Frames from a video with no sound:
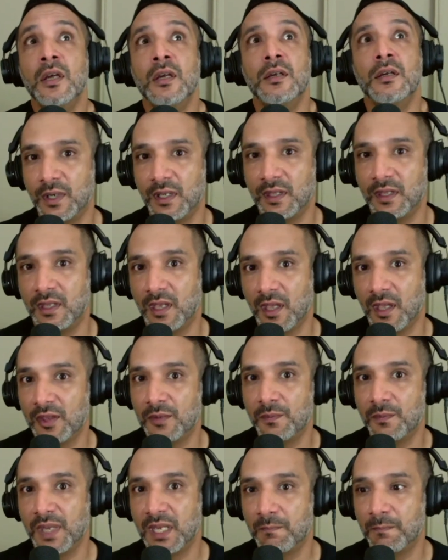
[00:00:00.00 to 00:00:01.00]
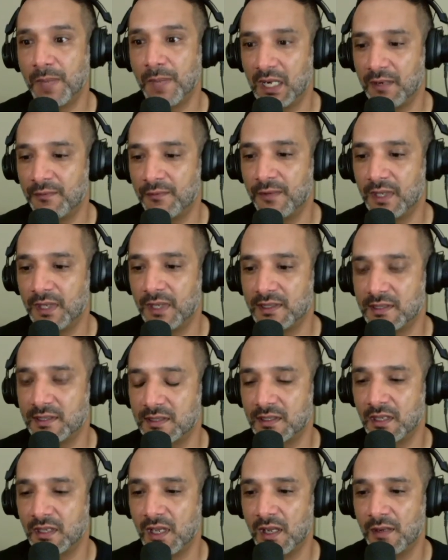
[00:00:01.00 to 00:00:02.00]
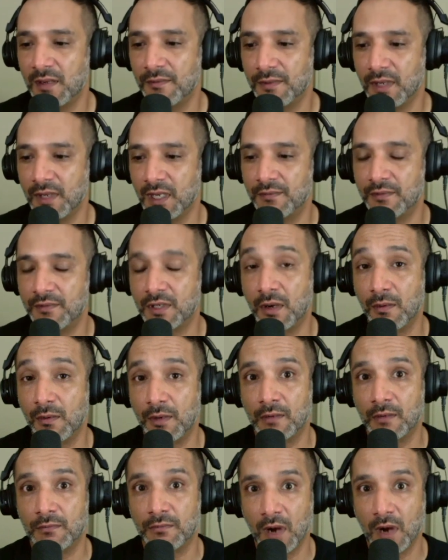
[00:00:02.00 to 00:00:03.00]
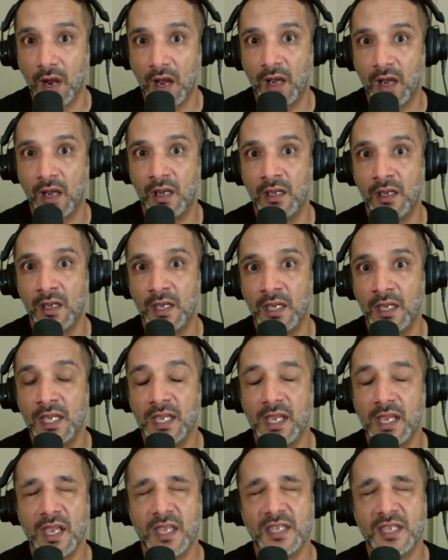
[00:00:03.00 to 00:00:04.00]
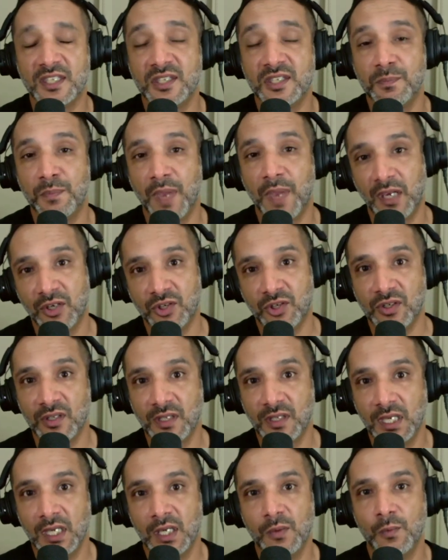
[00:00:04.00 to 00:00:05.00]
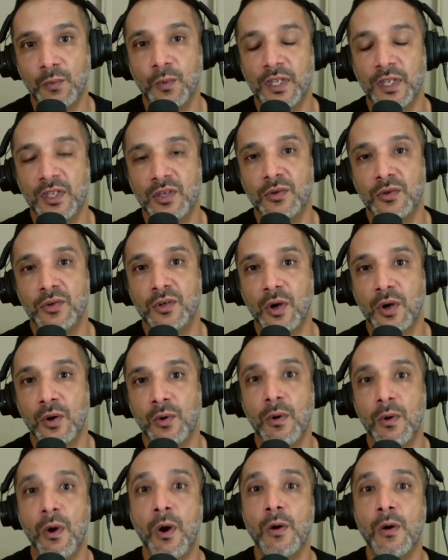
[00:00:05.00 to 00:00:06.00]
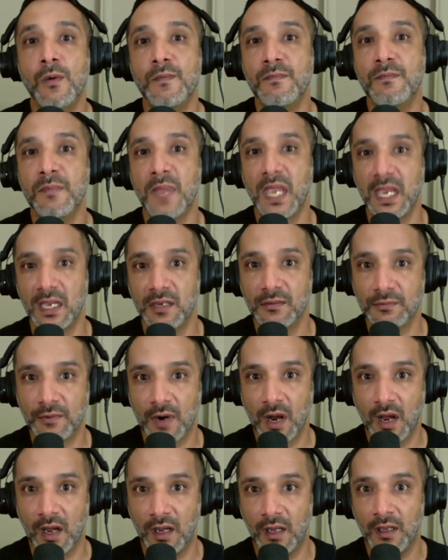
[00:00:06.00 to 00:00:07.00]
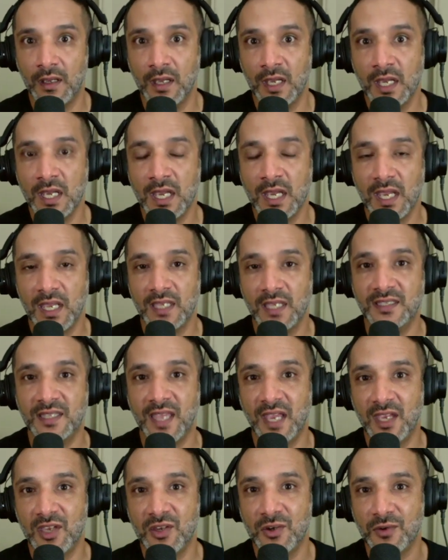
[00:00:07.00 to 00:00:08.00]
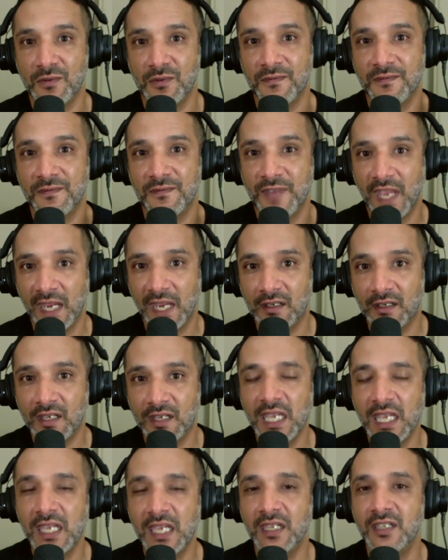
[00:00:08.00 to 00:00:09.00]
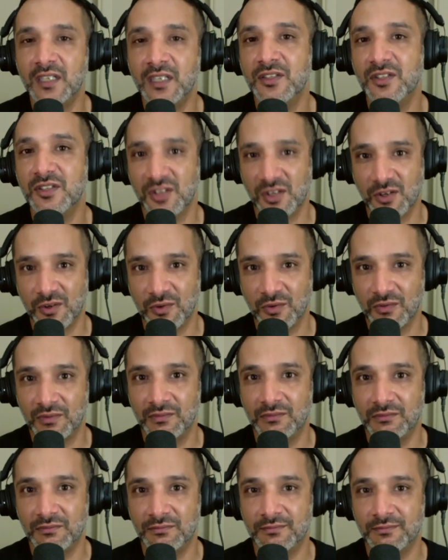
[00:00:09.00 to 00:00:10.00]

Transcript: one of the other big benefits of going raw, especially when you go homemade raw, is that you're very in tune